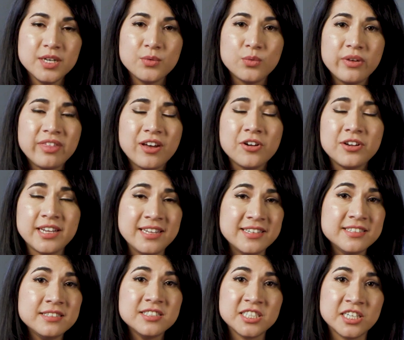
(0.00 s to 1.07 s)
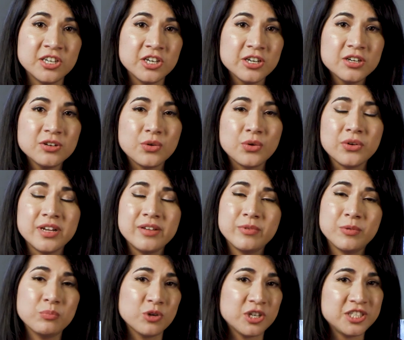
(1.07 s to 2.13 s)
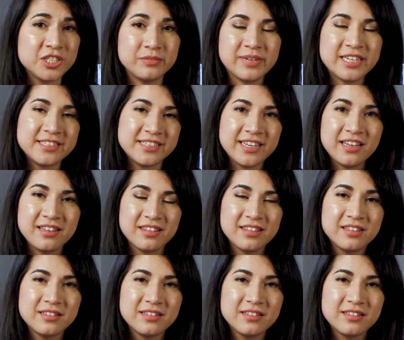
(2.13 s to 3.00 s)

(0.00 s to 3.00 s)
without eating dinner or even brushing my teeth.